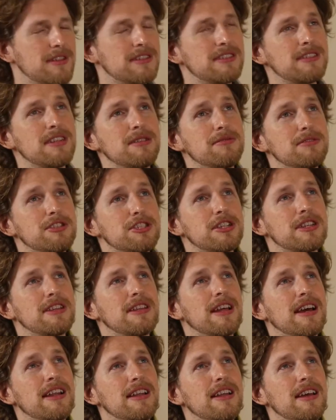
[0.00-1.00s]
distinguishing
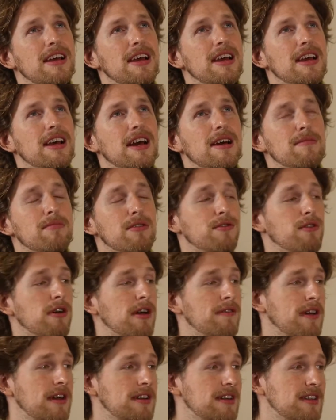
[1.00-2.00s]
that before
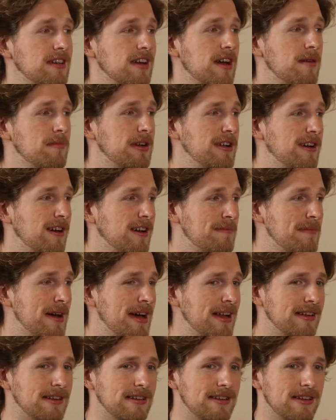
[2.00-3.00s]
I founded the company
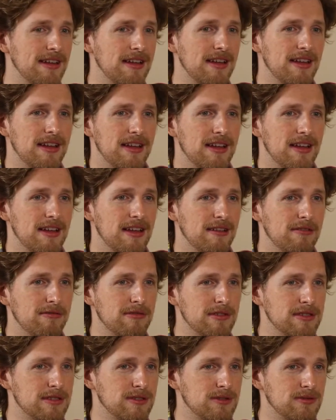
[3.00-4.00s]
Automatic,
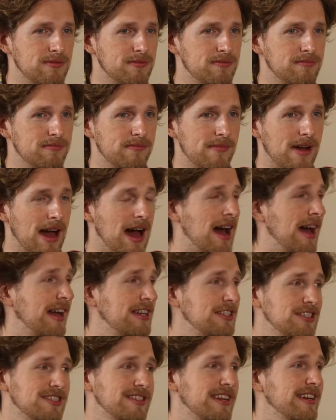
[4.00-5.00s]

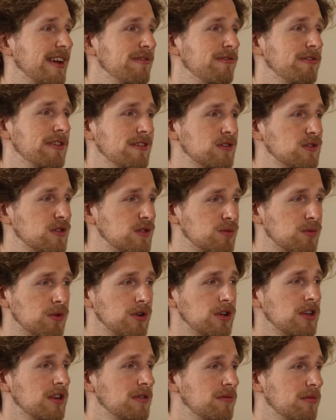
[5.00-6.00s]
I, just like everyone else, was
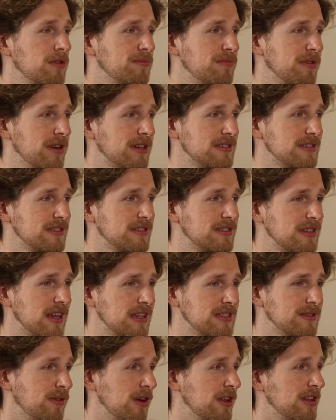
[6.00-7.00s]
working on WordPress
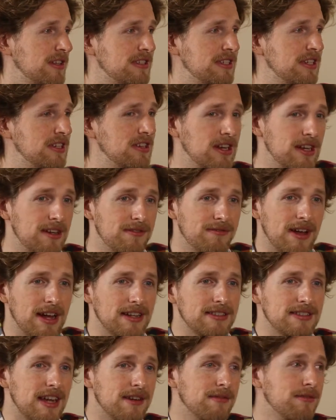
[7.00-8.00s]
as a volunteer. And in
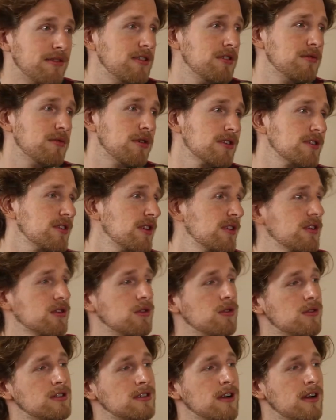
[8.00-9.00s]
fact, everyone who works on the
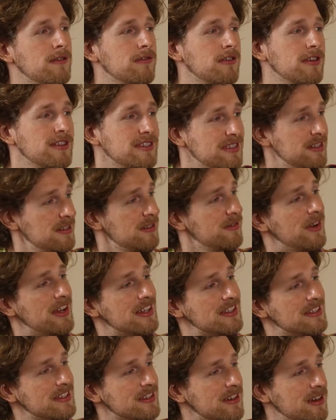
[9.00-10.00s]
core software is still a
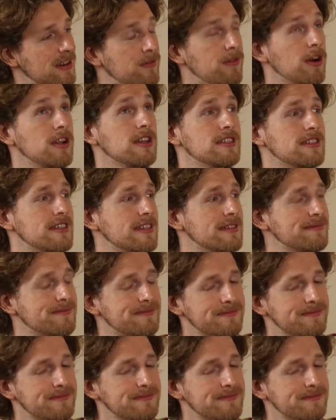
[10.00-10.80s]
volunteer.